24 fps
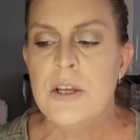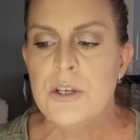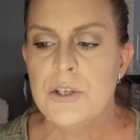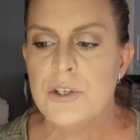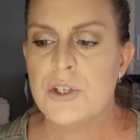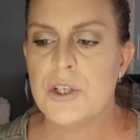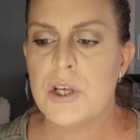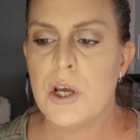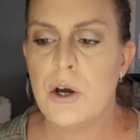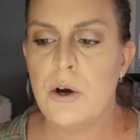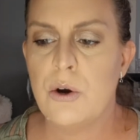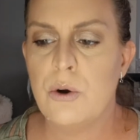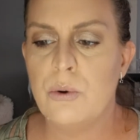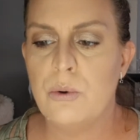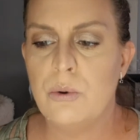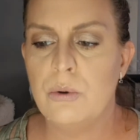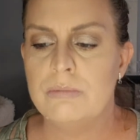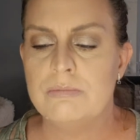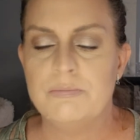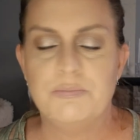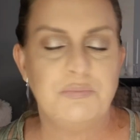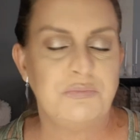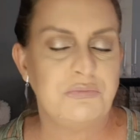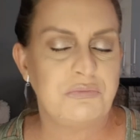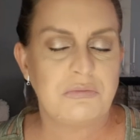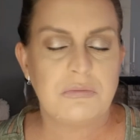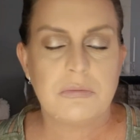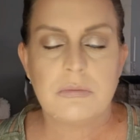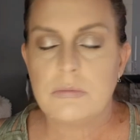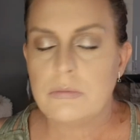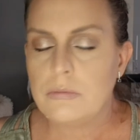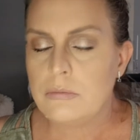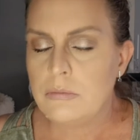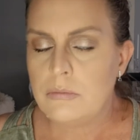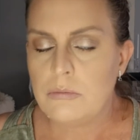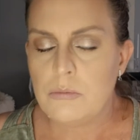So
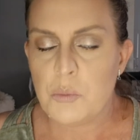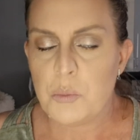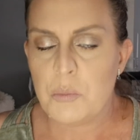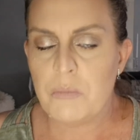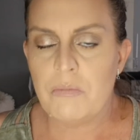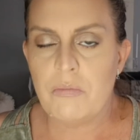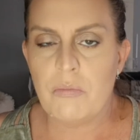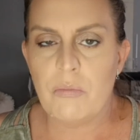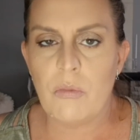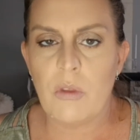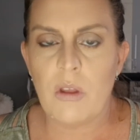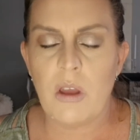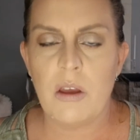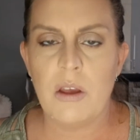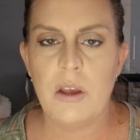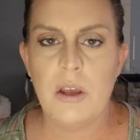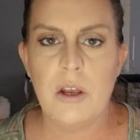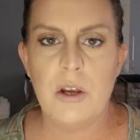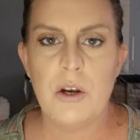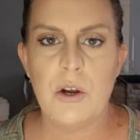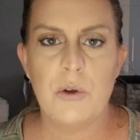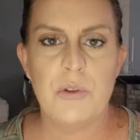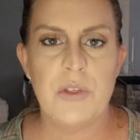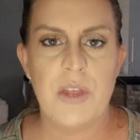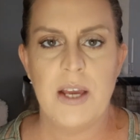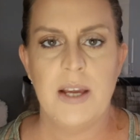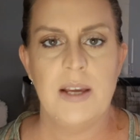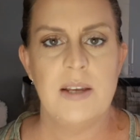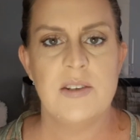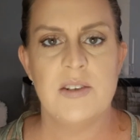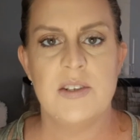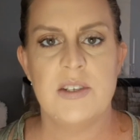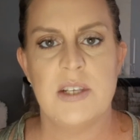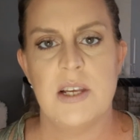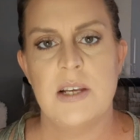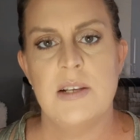you know, they
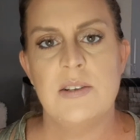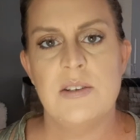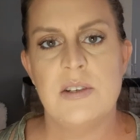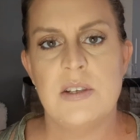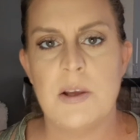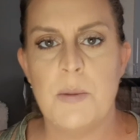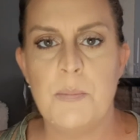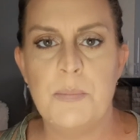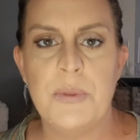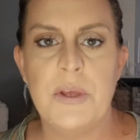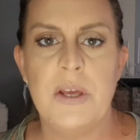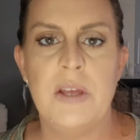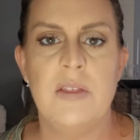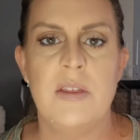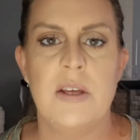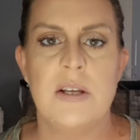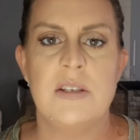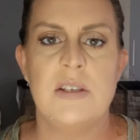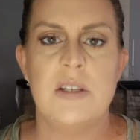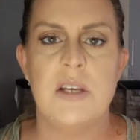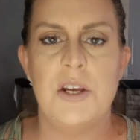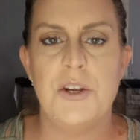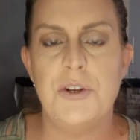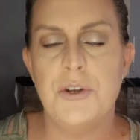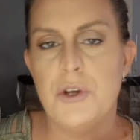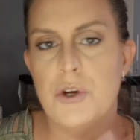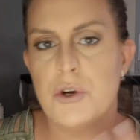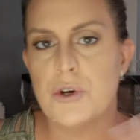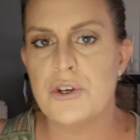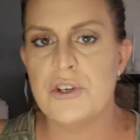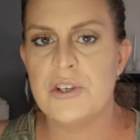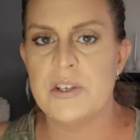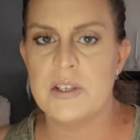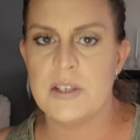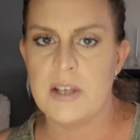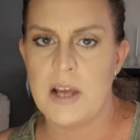can send something that's in
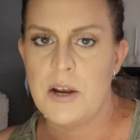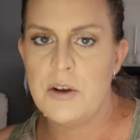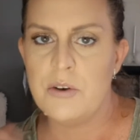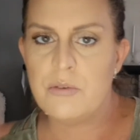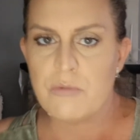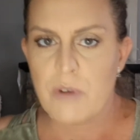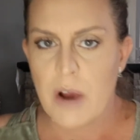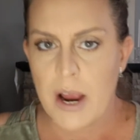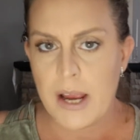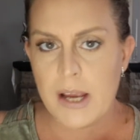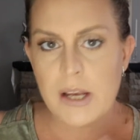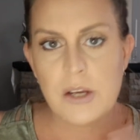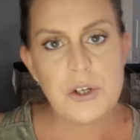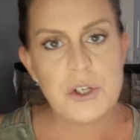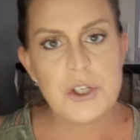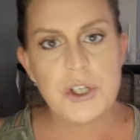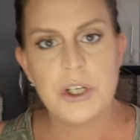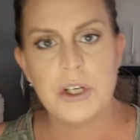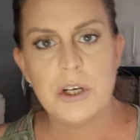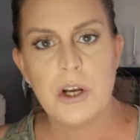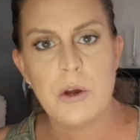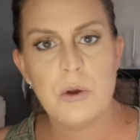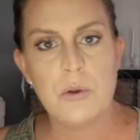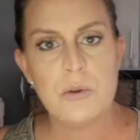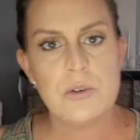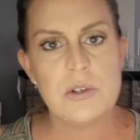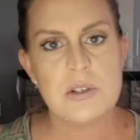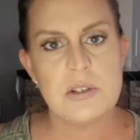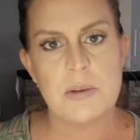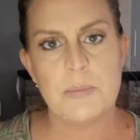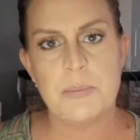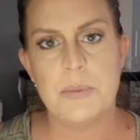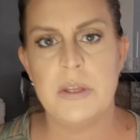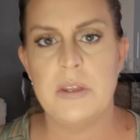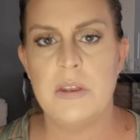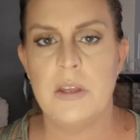your scent range, you know,
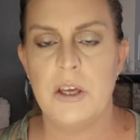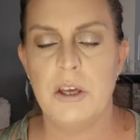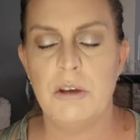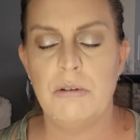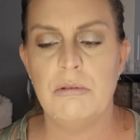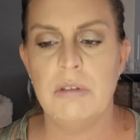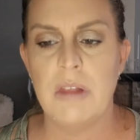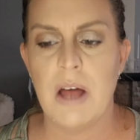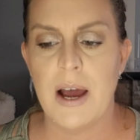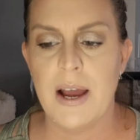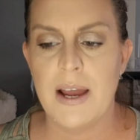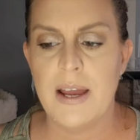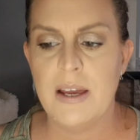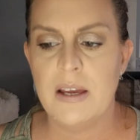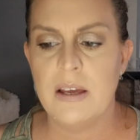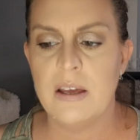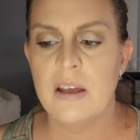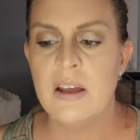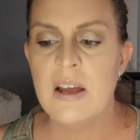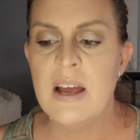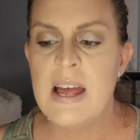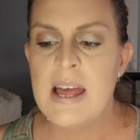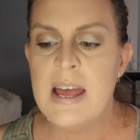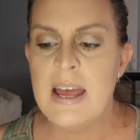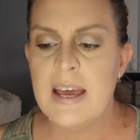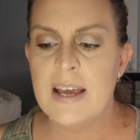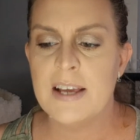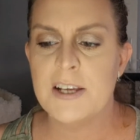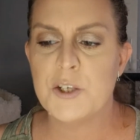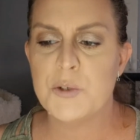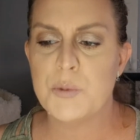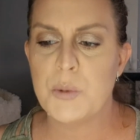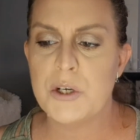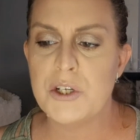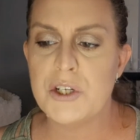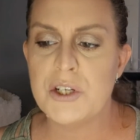something that you like,
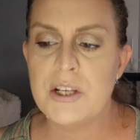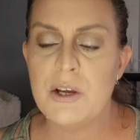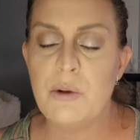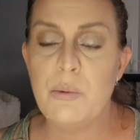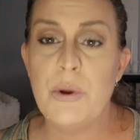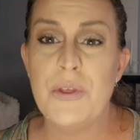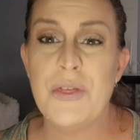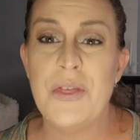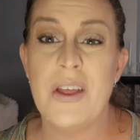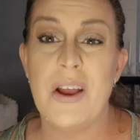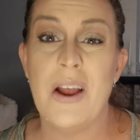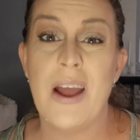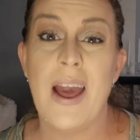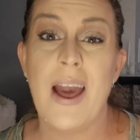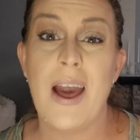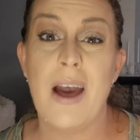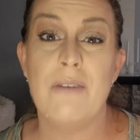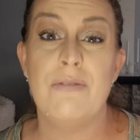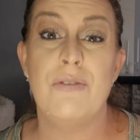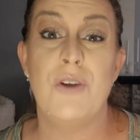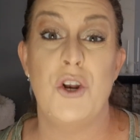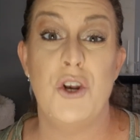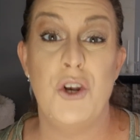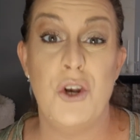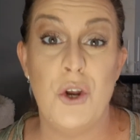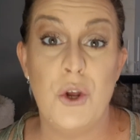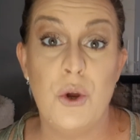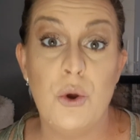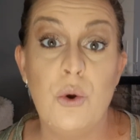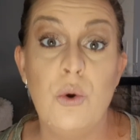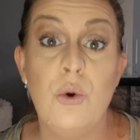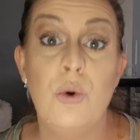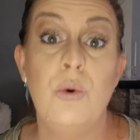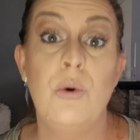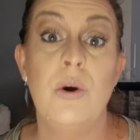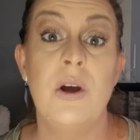especially when they have
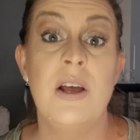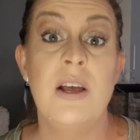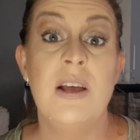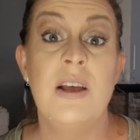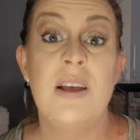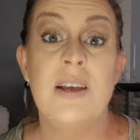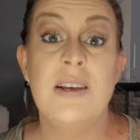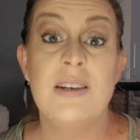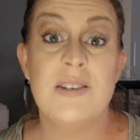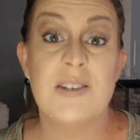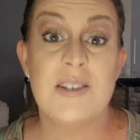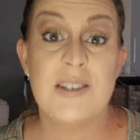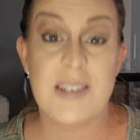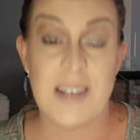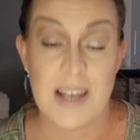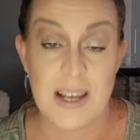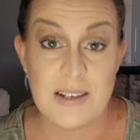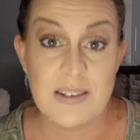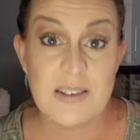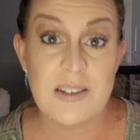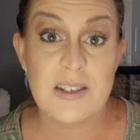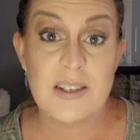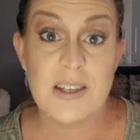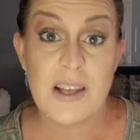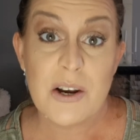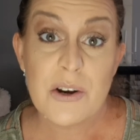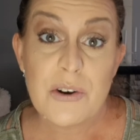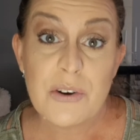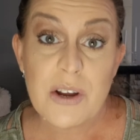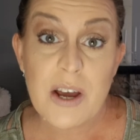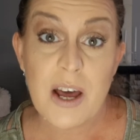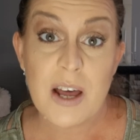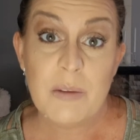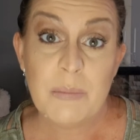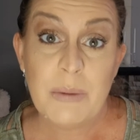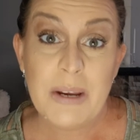new scents that are
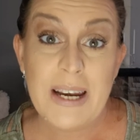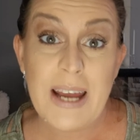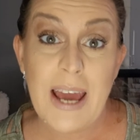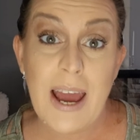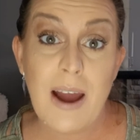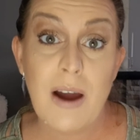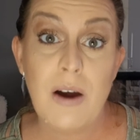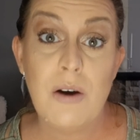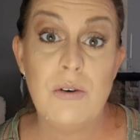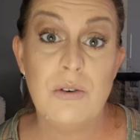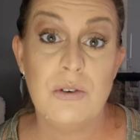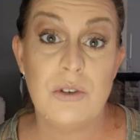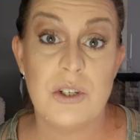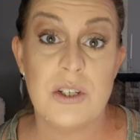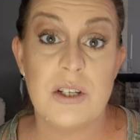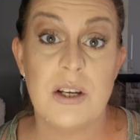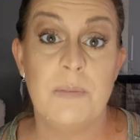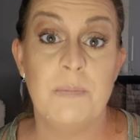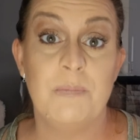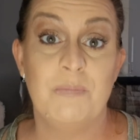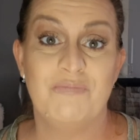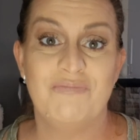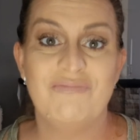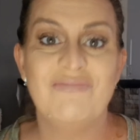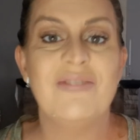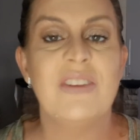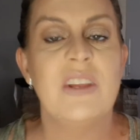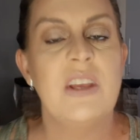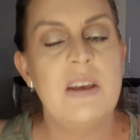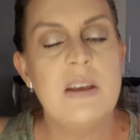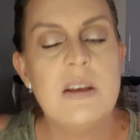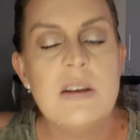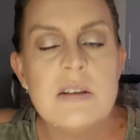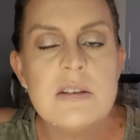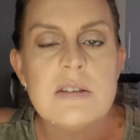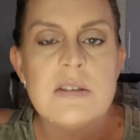coming out,
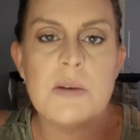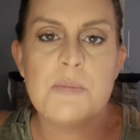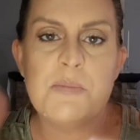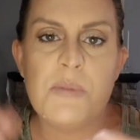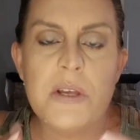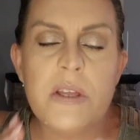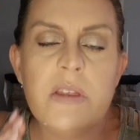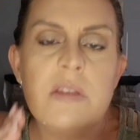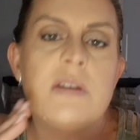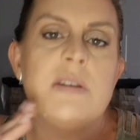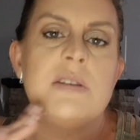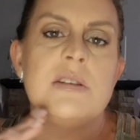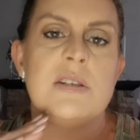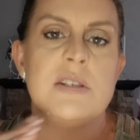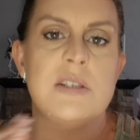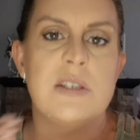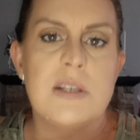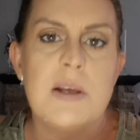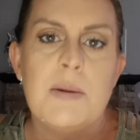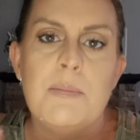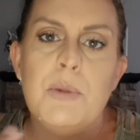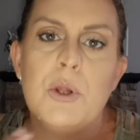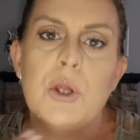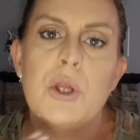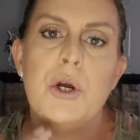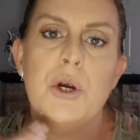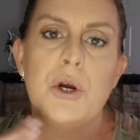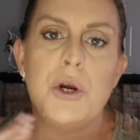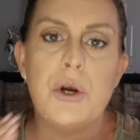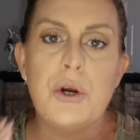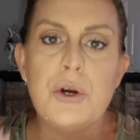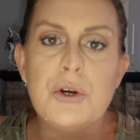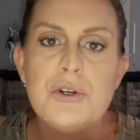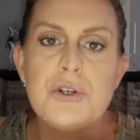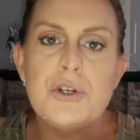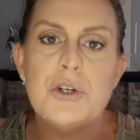something that's
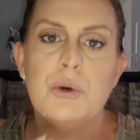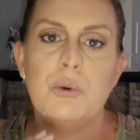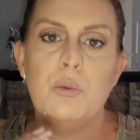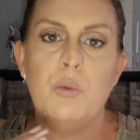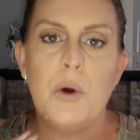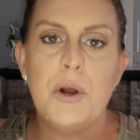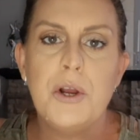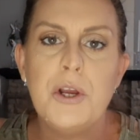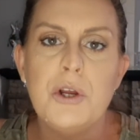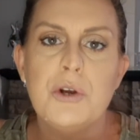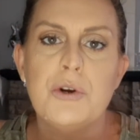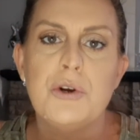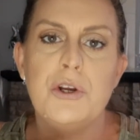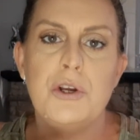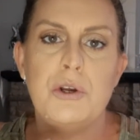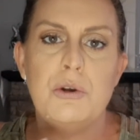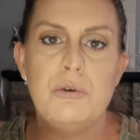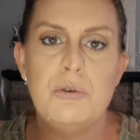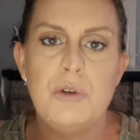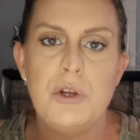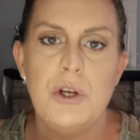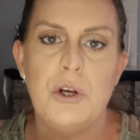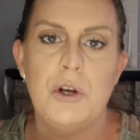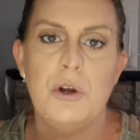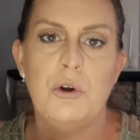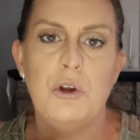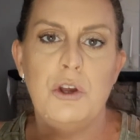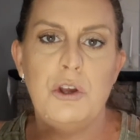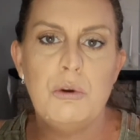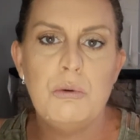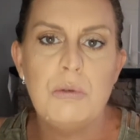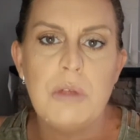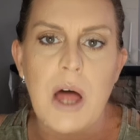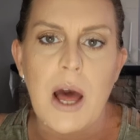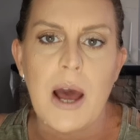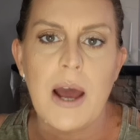similar to what you're, you, you know,
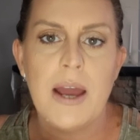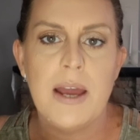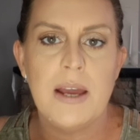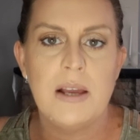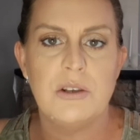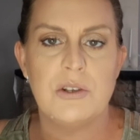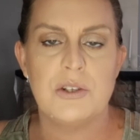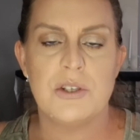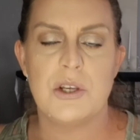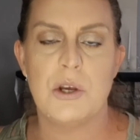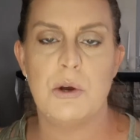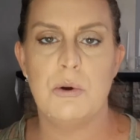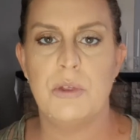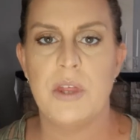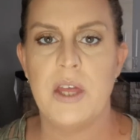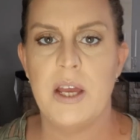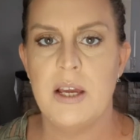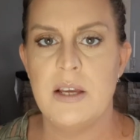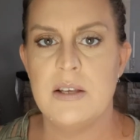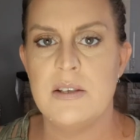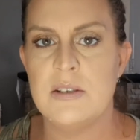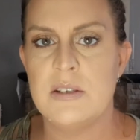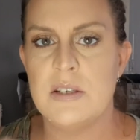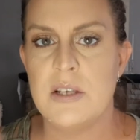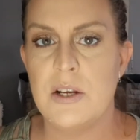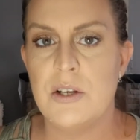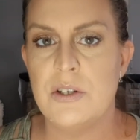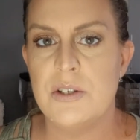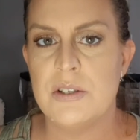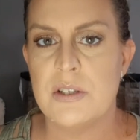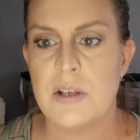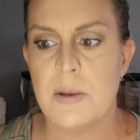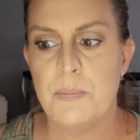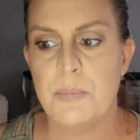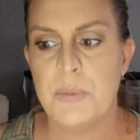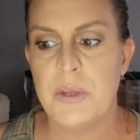you like. So they can send
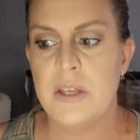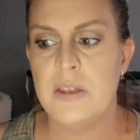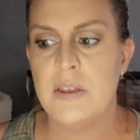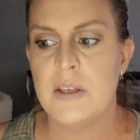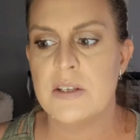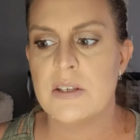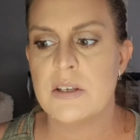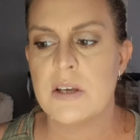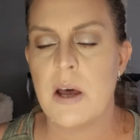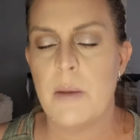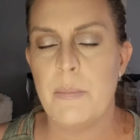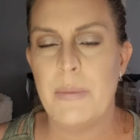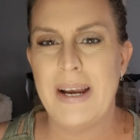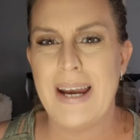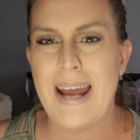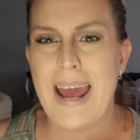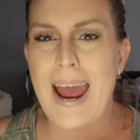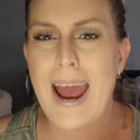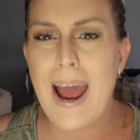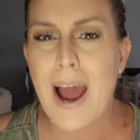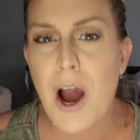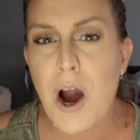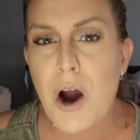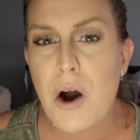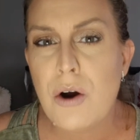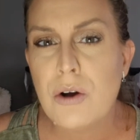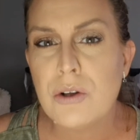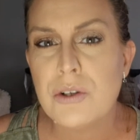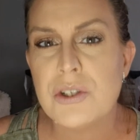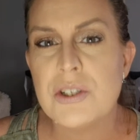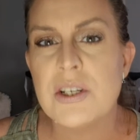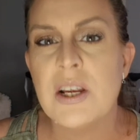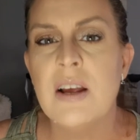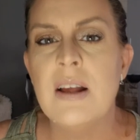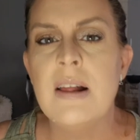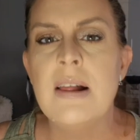something that's coming
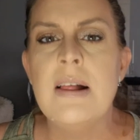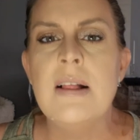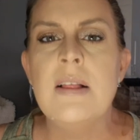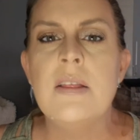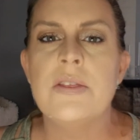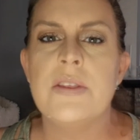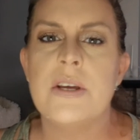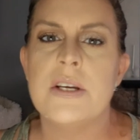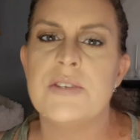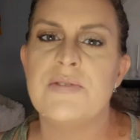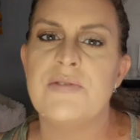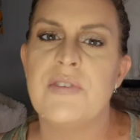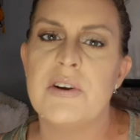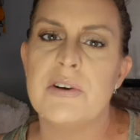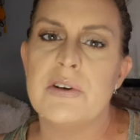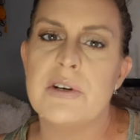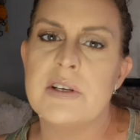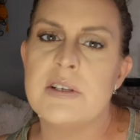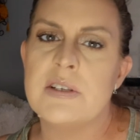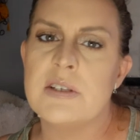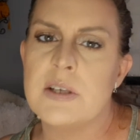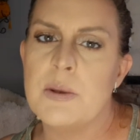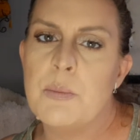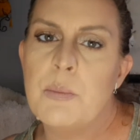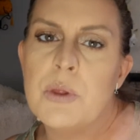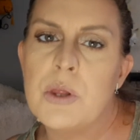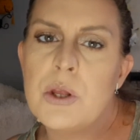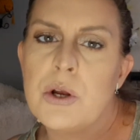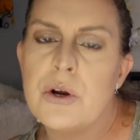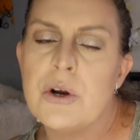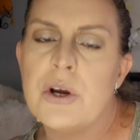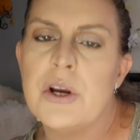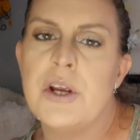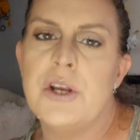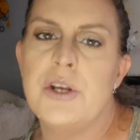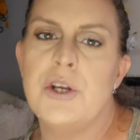out that's very
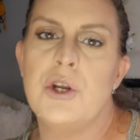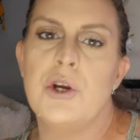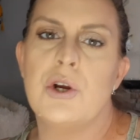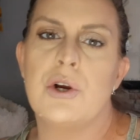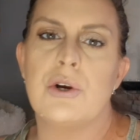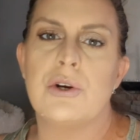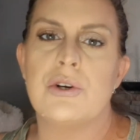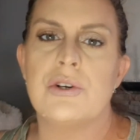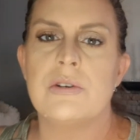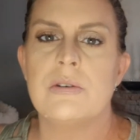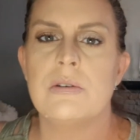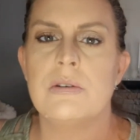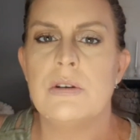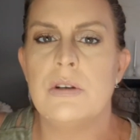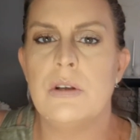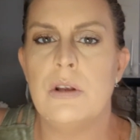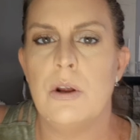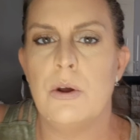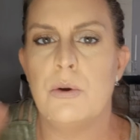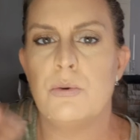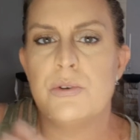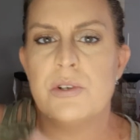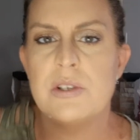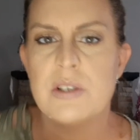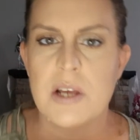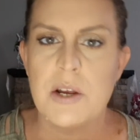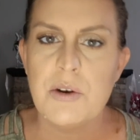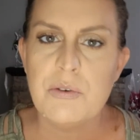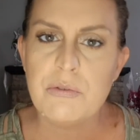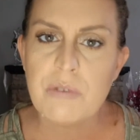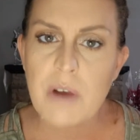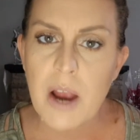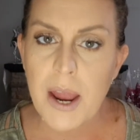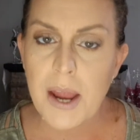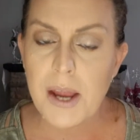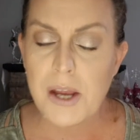similar in your, you know, scent
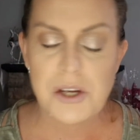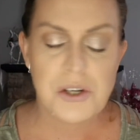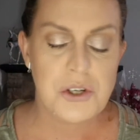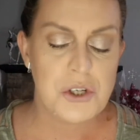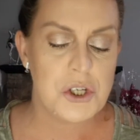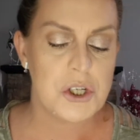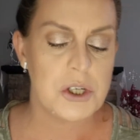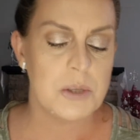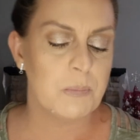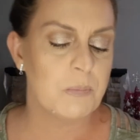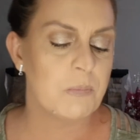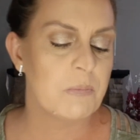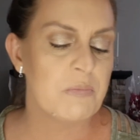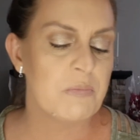range.